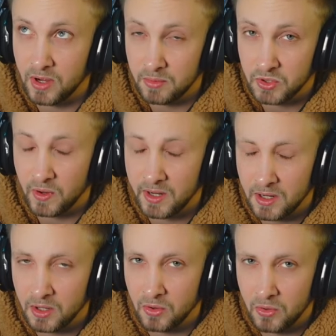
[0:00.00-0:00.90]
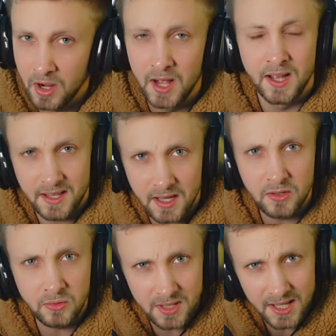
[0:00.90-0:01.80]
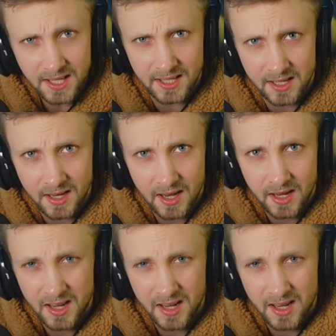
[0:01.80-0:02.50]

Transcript: I betrayed Uncle. Yeah, you did.